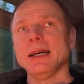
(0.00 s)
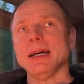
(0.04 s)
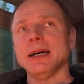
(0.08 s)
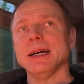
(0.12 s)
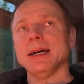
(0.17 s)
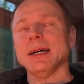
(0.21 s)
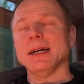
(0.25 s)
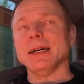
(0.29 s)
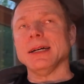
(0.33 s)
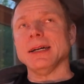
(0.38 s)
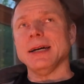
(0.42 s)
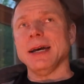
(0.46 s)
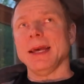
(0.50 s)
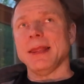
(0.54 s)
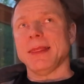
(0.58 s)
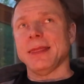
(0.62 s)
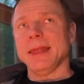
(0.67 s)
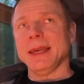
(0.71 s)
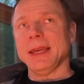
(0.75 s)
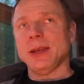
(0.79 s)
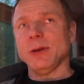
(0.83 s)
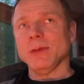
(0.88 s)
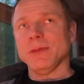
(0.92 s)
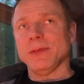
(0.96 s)
I
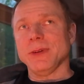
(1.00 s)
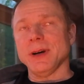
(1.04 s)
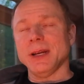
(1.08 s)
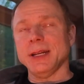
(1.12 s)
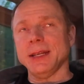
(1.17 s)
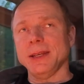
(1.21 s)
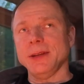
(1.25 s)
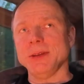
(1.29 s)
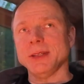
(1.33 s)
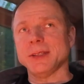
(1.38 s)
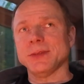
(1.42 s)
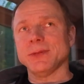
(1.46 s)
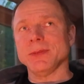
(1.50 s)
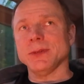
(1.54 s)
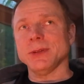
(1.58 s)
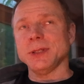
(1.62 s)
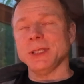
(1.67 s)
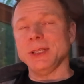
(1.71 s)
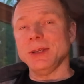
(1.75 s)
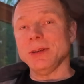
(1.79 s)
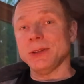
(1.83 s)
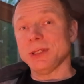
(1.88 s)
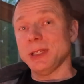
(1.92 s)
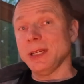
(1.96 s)
think you'll find it useful.
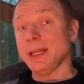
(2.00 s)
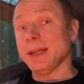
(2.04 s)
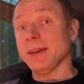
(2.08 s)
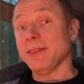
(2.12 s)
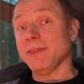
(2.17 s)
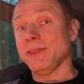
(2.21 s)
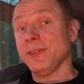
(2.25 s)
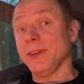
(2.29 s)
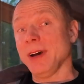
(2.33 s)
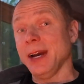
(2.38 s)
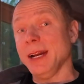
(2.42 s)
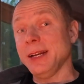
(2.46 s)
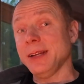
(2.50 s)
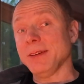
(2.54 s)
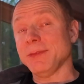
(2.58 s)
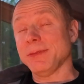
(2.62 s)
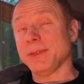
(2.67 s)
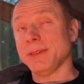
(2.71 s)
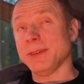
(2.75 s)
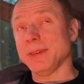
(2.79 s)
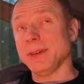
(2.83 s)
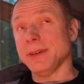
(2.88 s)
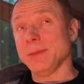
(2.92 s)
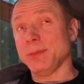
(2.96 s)
Usually you can find it
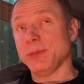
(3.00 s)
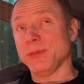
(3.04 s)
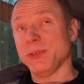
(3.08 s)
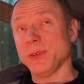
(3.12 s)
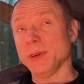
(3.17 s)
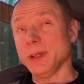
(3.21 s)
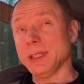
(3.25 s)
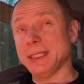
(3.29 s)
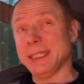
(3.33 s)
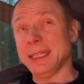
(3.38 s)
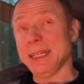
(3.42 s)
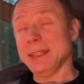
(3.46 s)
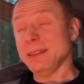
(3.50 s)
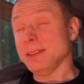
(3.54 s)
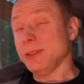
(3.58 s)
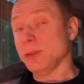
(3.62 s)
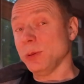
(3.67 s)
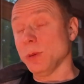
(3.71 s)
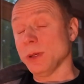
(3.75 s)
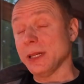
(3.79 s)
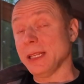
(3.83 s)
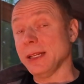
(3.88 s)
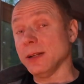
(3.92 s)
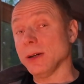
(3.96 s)
for $14
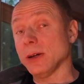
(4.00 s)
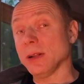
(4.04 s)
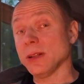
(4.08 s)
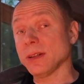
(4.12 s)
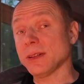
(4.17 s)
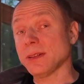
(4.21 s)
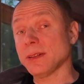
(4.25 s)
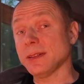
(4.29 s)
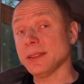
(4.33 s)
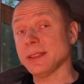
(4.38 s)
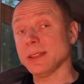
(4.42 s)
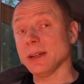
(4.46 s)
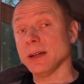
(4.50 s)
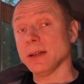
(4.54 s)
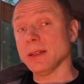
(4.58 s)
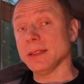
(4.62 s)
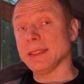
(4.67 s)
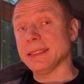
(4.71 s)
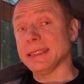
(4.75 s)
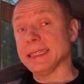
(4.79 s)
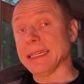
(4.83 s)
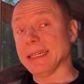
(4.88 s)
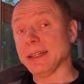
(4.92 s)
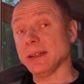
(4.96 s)
to $20 on
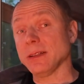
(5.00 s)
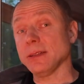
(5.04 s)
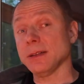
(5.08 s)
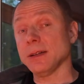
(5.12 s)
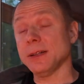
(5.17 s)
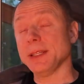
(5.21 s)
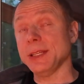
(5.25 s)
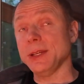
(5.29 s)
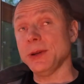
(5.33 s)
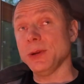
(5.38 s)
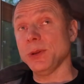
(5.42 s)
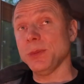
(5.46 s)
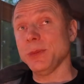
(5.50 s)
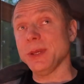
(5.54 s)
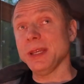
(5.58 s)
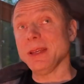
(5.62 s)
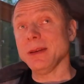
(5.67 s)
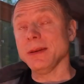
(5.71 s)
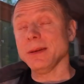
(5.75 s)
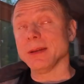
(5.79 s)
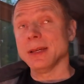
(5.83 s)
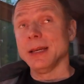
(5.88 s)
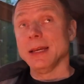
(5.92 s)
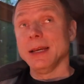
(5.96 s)
sale on
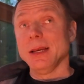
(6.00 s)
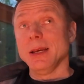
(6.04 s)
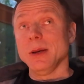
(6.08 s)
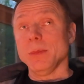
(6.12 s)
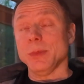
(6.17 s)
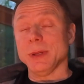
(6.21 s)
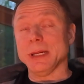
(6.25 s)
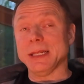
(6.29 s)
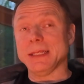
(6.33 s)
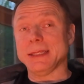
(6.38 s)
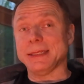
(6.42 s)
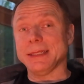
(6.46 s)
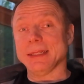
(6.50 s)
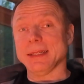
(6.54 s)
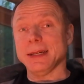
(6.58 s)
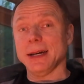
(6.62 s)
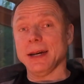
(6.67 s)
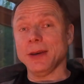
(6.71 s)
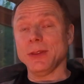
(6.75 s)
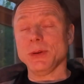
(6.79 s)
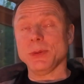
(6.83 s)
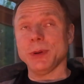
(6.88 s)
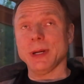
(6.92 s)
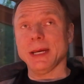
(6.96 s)
Udemy, but
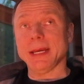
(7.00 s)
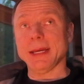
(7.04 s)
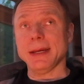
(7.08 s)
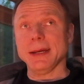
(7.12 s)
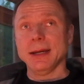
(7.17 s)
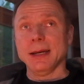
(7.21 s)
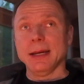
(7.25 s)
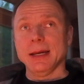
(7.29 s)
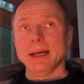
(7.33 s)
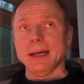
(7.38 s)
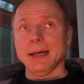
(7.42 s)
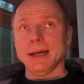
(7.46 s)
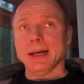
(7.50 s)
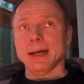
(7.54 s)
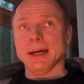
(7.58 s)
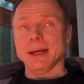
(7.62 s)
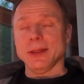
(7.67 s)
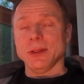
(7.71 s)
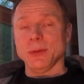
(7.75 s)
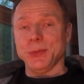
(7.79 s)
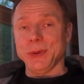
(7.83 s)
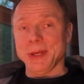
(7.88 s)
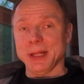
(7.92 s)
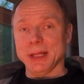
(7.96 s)
either way,
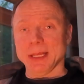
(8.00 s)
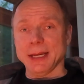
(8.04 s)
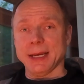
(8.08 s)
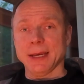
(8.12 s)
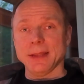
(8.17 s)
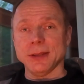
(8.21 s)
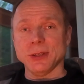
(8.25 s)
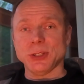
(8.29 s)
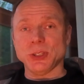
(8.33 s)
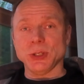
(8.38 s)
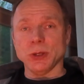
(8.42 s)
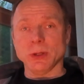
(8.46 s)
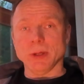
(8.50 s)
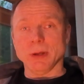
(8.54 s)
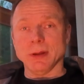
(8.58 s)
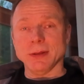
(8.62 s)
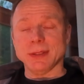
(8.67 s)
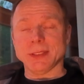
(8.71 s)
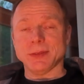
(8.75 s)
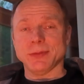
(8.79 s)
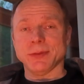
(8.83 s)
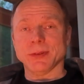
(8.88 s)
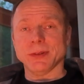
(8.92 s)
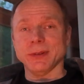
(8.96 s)
there'll be a link in the show
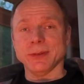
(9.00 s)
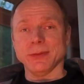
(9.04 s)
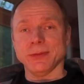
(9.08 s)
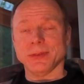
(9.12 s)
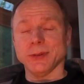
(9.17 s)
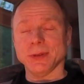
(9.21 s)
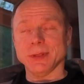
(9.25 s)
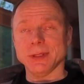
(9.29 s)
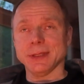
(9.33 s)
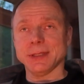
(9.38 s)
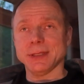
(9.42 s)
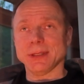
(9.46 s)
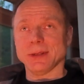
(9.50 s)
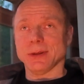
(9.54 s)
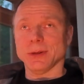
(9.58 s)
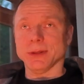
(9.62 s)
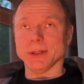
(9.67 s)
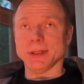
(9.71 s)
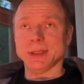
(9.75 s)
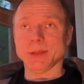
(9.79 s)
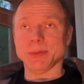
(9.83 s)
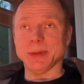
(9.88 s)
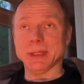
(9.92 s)
notes for this course.